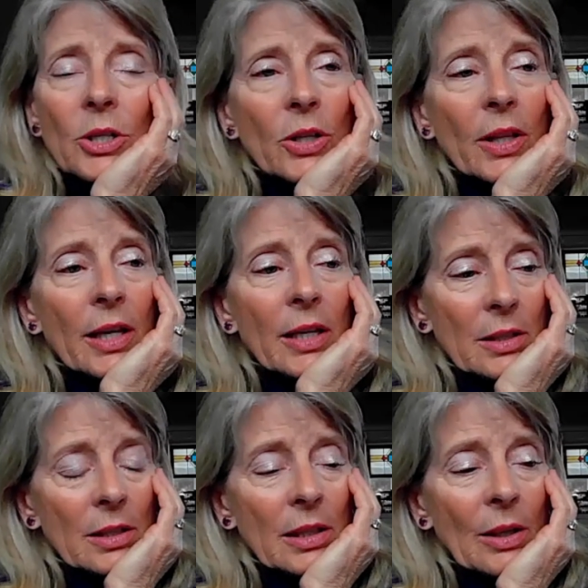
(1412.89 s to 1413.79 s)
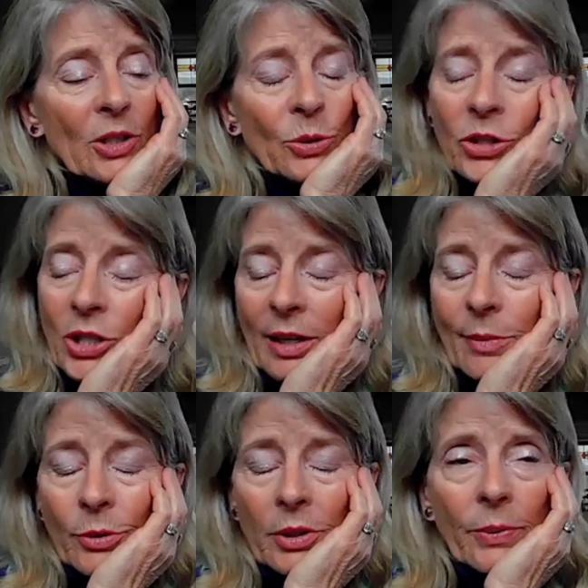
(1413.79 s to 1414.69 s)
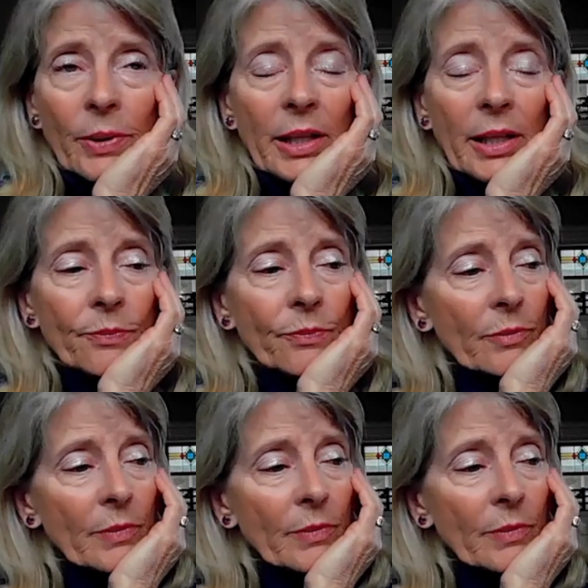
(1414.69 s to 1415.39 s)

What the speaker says: So then I went to her second book reading,